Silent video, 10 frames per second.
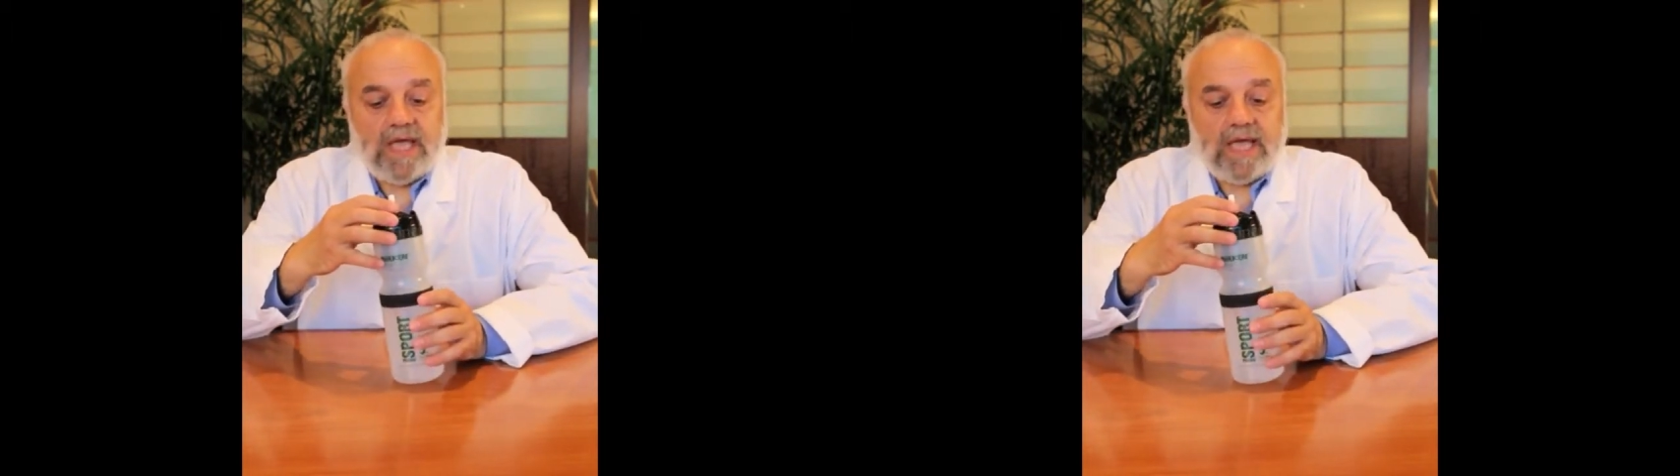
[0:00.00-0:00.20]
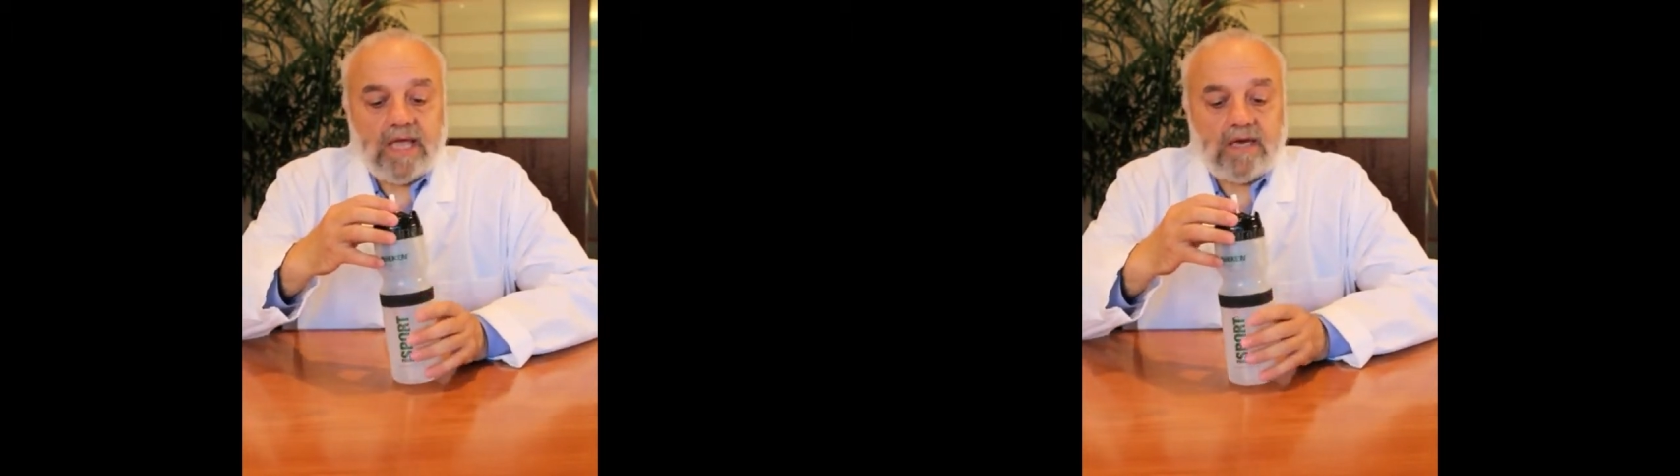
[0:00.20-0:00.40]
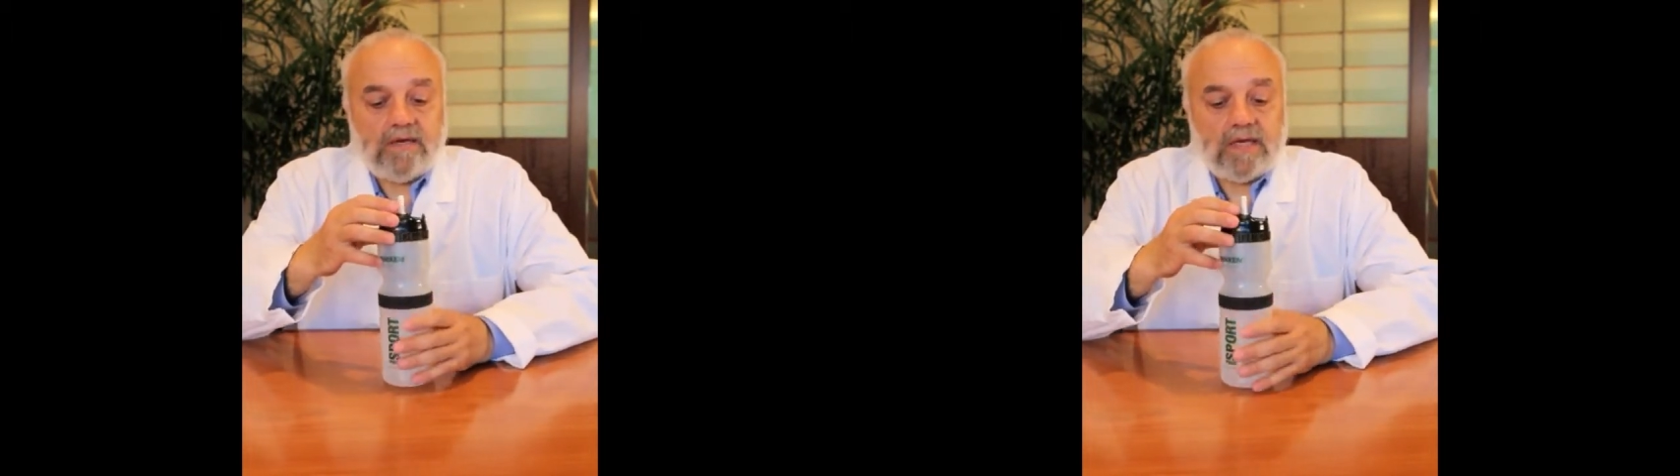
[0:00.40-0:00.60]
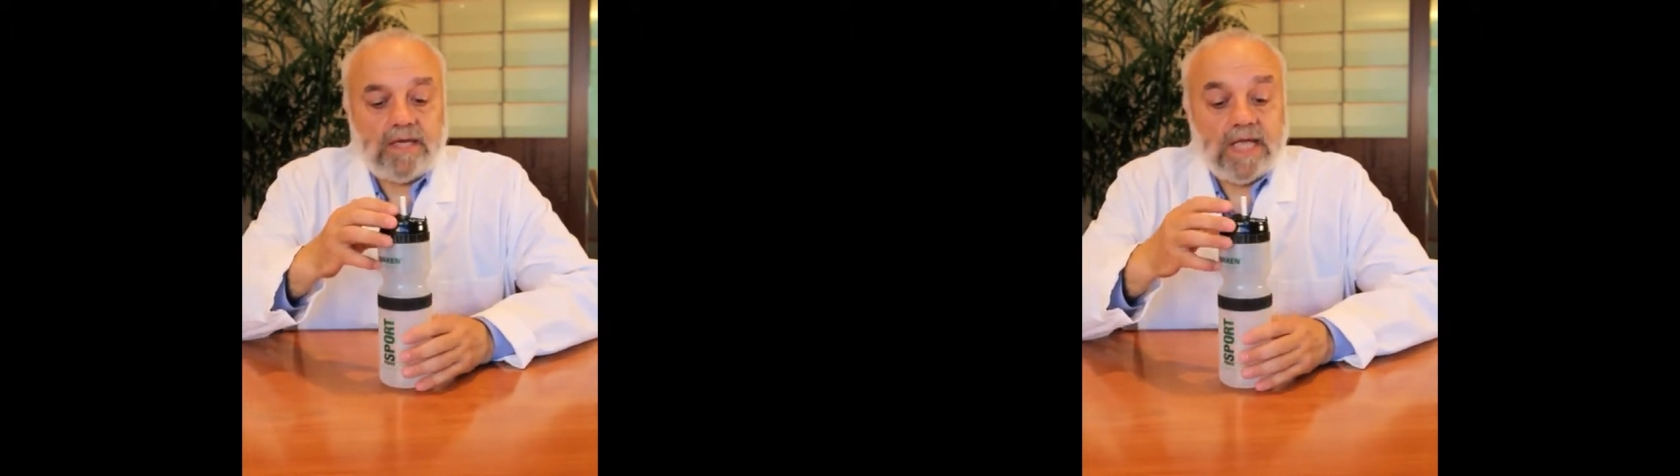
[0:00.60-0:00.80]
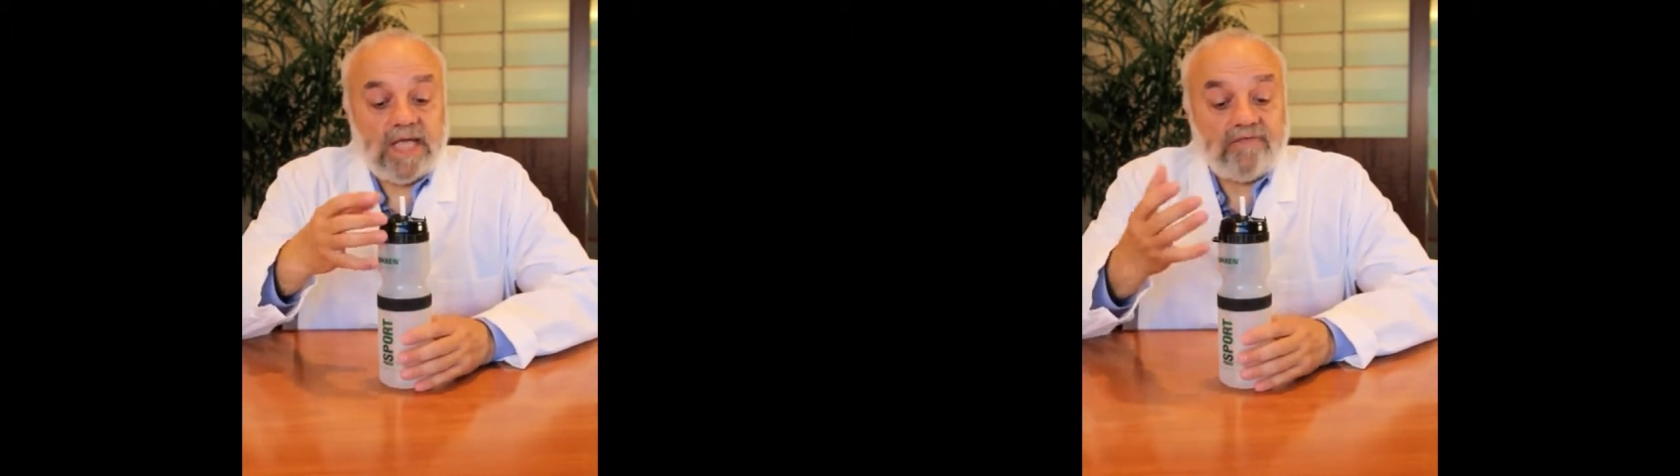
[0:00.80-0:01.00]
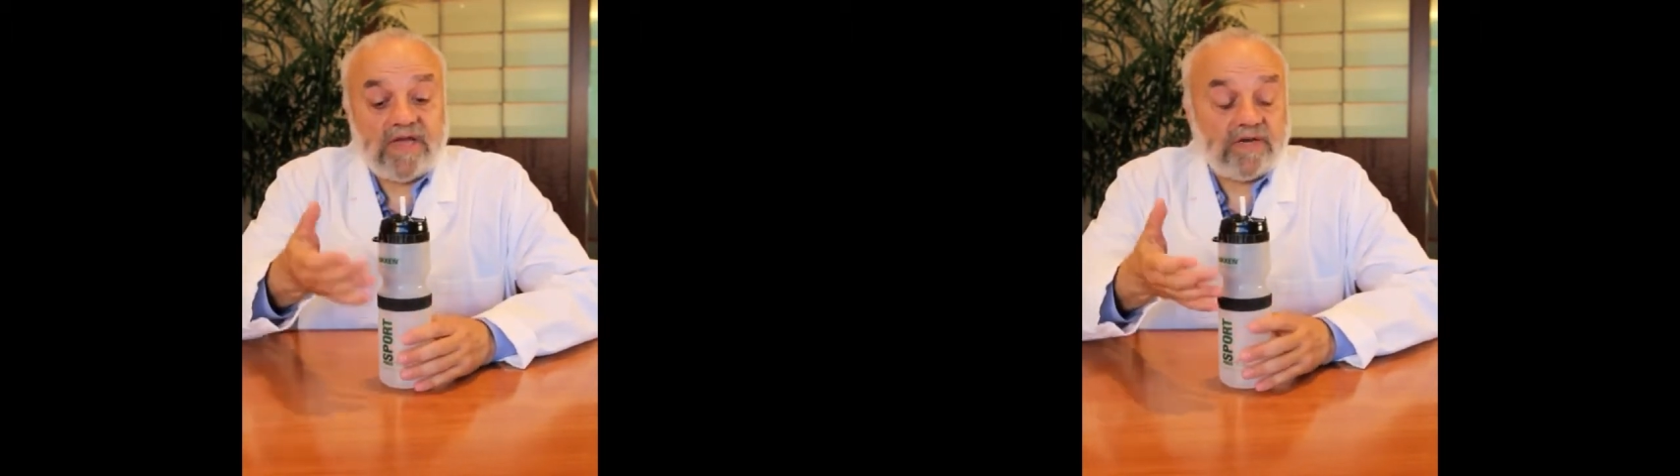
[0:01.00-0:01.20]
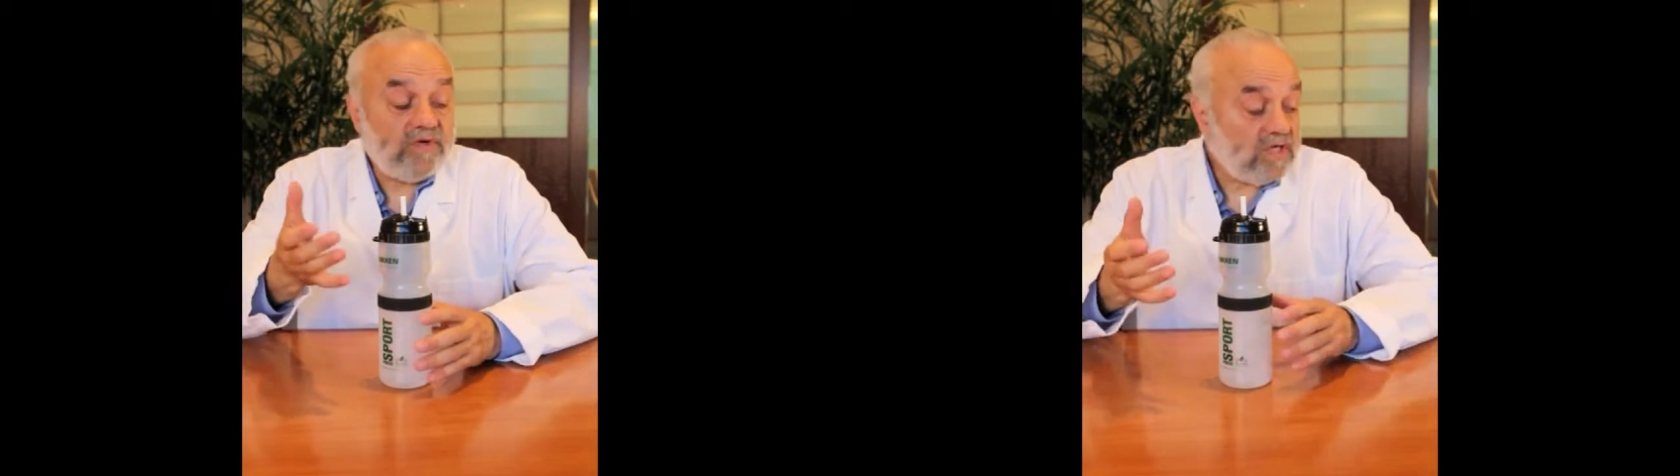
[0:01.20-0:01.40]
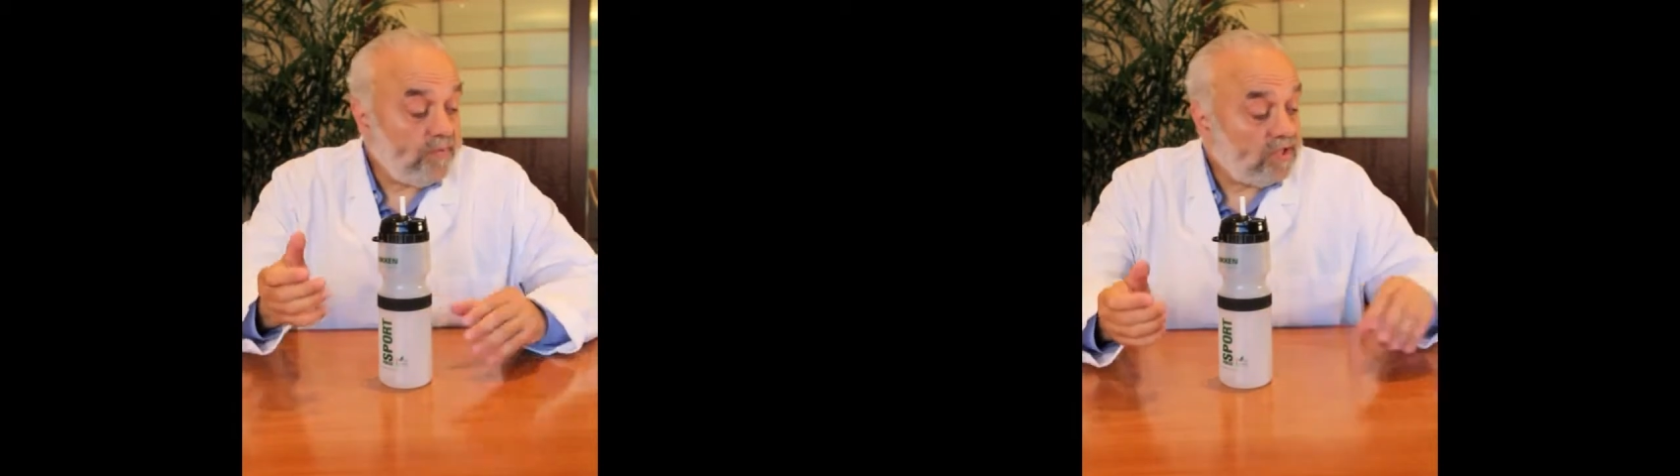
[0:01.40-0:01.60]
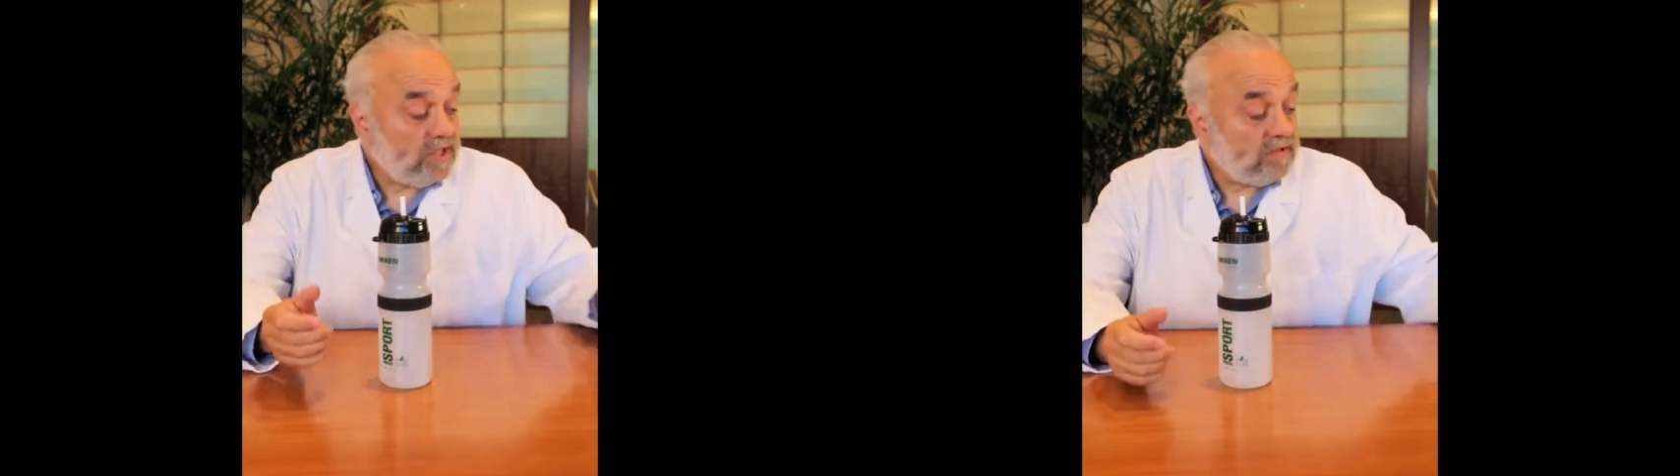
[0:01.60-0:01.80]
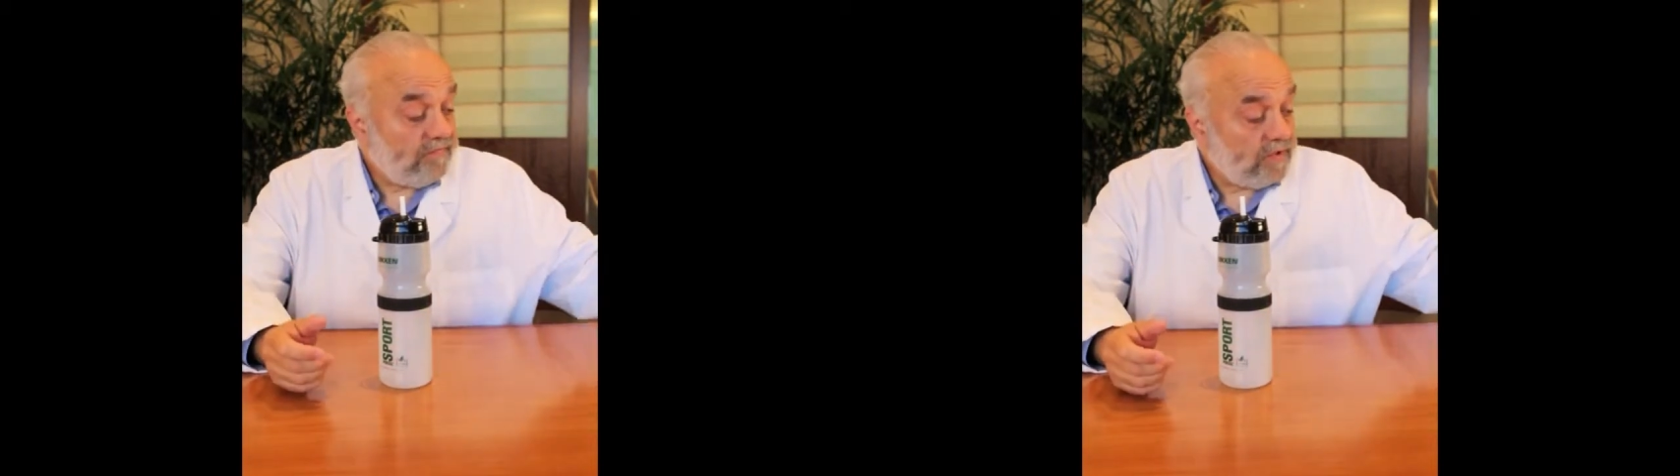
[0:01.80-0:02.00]
And in fact, every time you
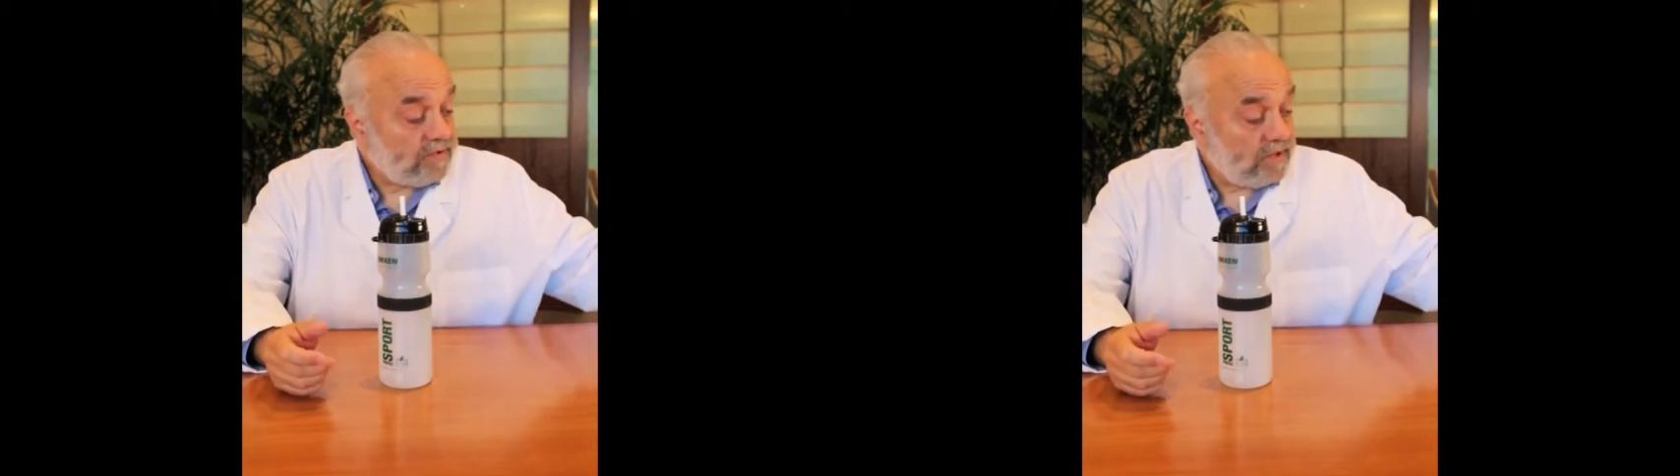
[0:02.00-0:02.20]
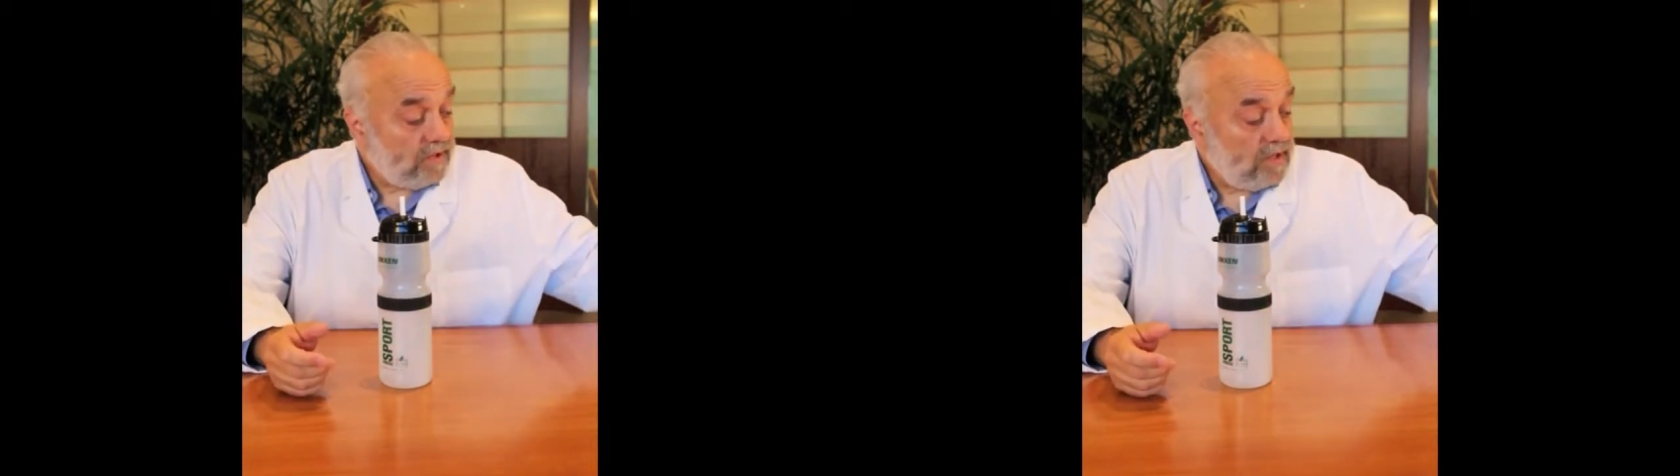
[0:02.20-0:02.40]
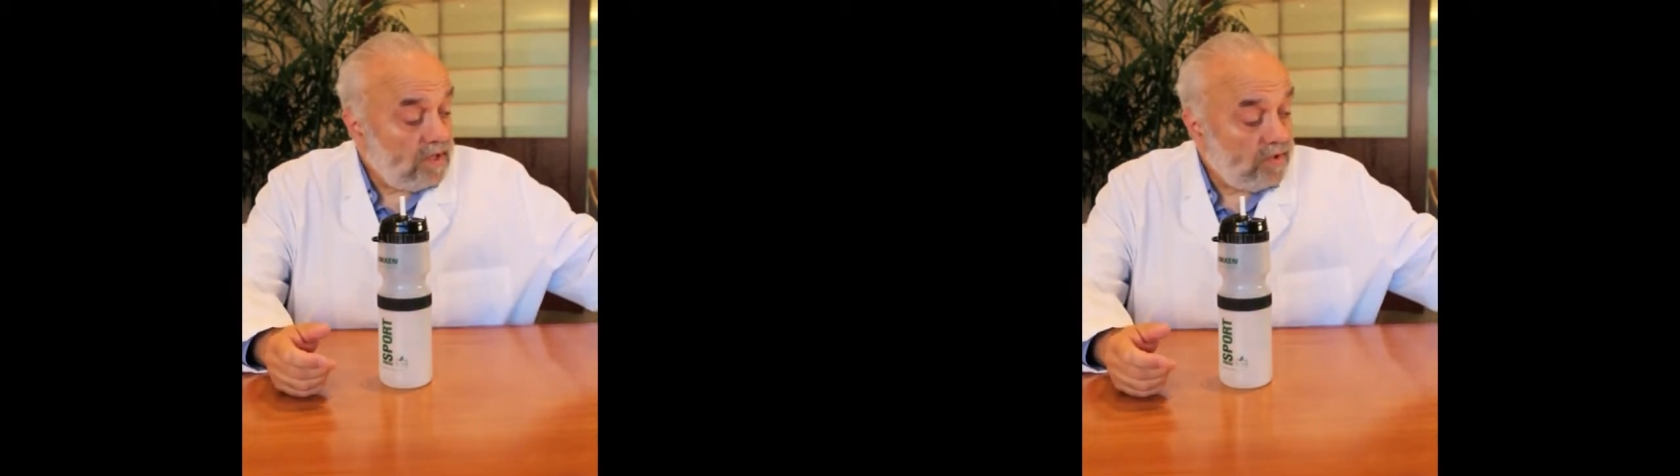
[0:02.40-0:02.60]
change the filter,